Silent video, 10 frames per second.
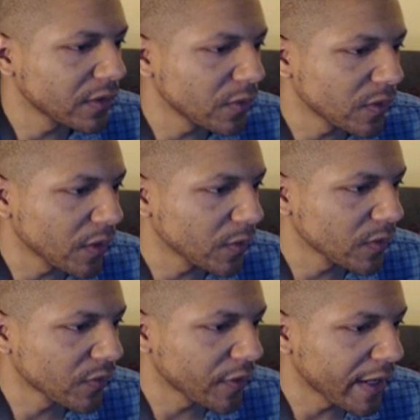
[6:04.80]
Use
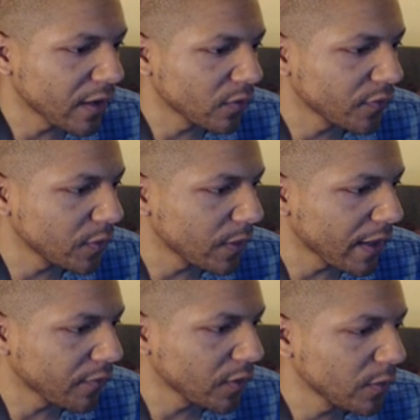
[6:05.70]
those for now if you
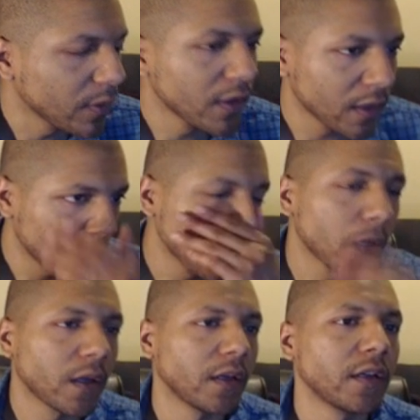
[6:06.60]
have to.
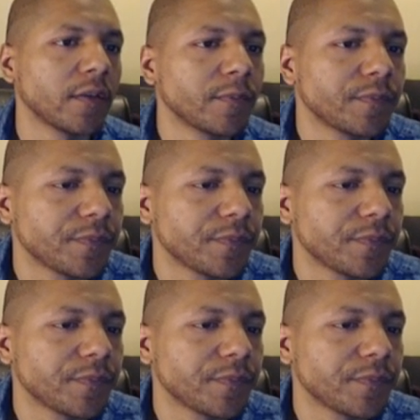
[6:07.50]
Um,